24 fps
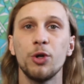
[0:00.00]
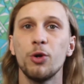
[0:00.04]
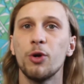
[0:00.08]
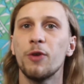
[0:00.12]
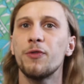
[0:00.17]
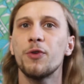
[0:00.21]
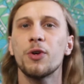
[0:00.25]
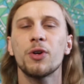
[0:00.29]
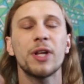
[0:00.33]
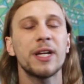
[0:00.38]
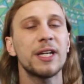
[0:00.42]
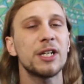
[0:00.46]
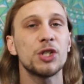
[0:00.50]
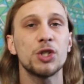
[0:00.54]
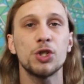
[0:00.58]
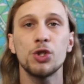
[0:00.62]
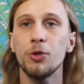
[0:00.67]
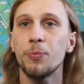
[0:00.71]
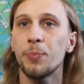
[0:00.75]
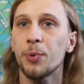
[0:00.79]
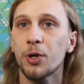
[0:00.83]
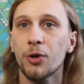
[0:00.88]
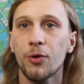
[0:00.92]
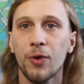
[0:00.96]
you if you're like a
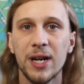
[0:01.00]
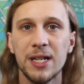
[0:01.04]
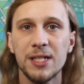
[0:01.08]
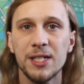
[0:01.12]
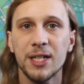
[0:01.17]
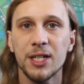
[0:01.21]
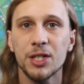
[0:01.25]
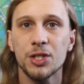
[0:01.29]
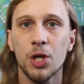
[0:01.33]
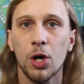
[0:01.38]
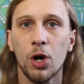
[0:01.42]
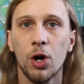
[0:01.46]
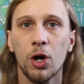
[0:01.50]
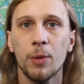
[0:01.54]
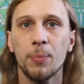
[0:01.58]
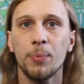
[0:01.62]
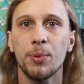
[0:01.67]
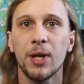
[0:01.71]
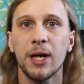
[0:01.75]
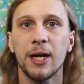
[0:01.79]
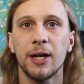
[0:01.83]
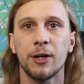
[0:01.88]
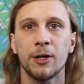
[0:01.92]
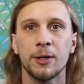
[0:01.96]
super crazy guitar
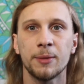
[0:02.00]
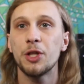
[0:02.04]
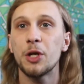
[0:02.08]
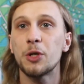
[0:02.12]
player.